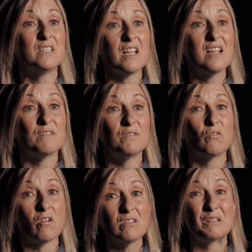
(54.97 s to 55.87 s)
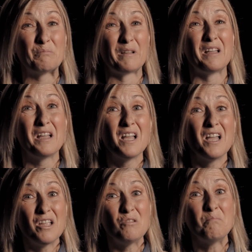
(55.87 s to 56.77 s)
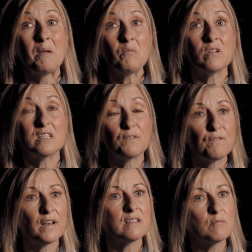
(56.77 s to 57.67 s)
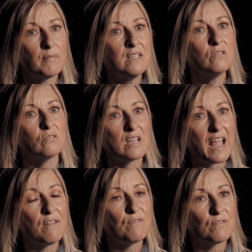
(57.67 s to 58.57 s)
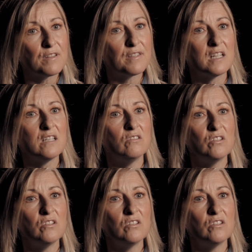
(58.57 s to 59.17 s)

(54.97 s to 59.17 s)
We take it for granted, but your memory is fundamental to everything you